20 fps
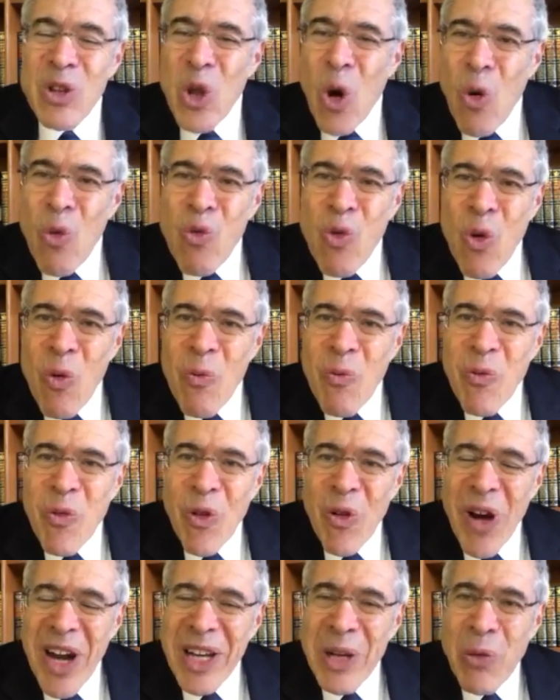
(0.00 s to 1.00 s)
No room
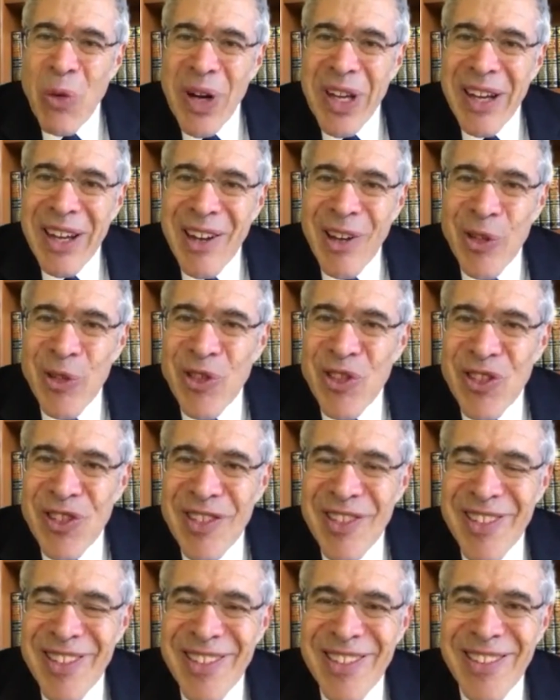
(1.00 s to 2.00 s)
for anyone else.